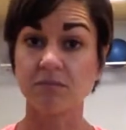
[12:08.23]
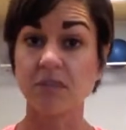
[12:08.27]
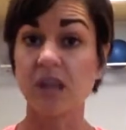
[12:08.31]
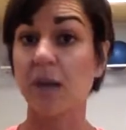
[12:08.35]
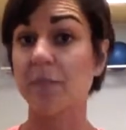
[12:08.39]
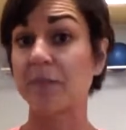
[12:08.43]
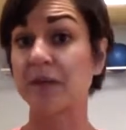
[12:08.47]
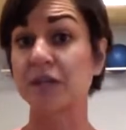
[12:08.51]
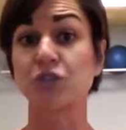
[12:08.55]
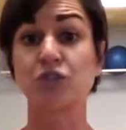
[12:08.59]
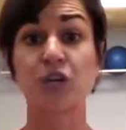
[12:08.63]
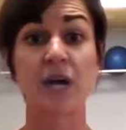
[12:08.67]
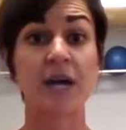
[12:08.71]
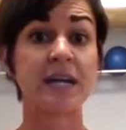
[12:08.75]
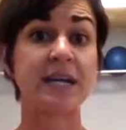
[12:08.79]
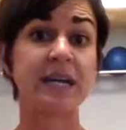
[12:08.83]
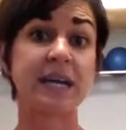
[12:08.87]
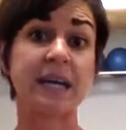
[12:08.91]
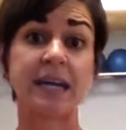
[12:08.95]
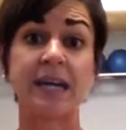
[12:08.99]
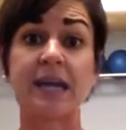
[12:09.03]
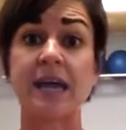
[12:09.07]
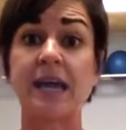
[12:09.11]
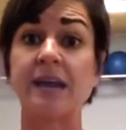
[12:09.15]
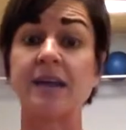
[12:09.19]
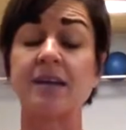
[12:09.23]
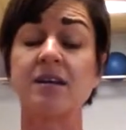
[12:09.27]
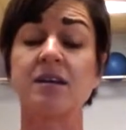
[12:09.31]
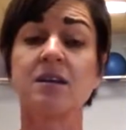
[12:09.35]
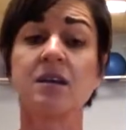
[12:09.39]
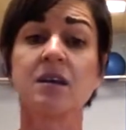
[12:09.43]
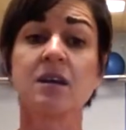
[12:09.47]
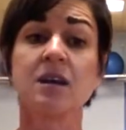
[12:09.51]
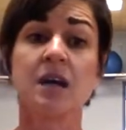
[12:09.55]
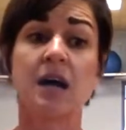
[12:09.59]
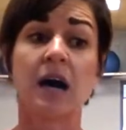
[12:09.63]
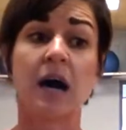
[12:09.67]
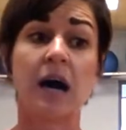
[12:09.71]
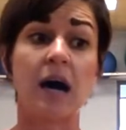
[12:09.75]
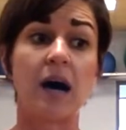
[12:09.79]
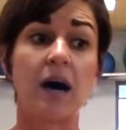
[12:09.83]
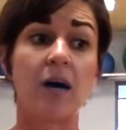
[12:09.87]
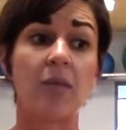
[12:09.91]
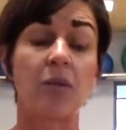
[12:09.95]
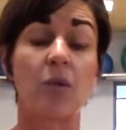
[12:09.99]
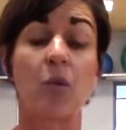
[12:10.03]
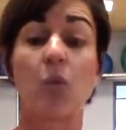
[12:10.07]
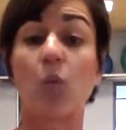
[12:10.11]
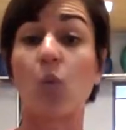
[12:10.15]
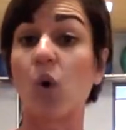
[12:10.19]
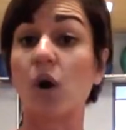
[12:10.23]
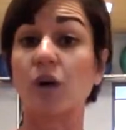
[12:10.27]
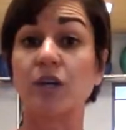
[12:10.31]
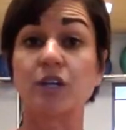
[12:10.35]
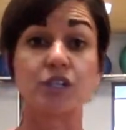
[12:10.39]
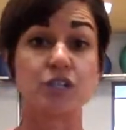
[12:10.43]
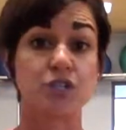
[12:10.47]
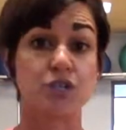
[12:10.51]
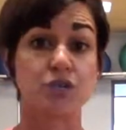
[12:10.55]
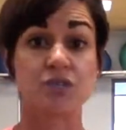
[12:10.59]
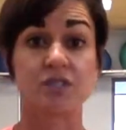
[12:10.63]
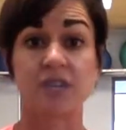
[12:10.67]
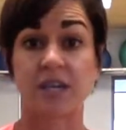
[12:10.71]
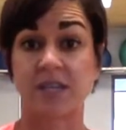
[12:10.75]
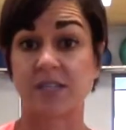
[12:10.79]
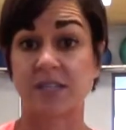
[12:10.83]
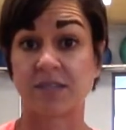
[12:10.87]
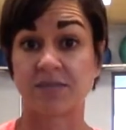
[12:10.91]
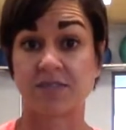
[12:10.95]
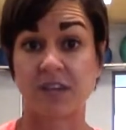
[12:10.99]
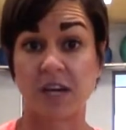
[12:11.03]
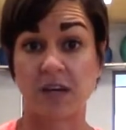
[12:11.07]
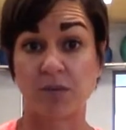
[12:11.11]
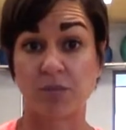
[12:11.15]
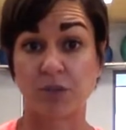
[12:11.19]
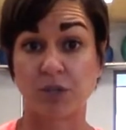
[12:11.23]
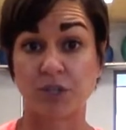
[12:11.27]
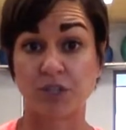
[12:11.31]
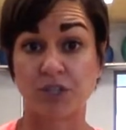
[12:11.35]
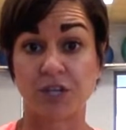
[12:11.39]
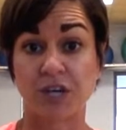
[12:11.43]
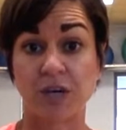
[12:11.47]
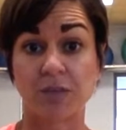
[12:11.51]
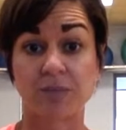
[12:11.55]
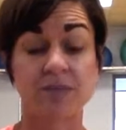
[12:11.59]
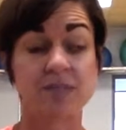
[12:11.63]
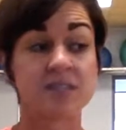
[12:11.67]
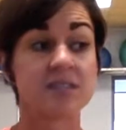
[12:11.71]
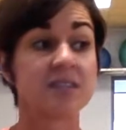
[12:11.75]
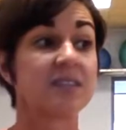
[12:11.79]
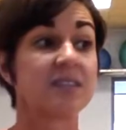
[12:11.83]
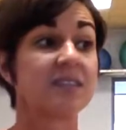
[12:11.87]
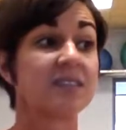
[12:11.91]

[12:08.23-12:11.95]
I'm going to try to get in 1 to 2 sets of 10 push-ups.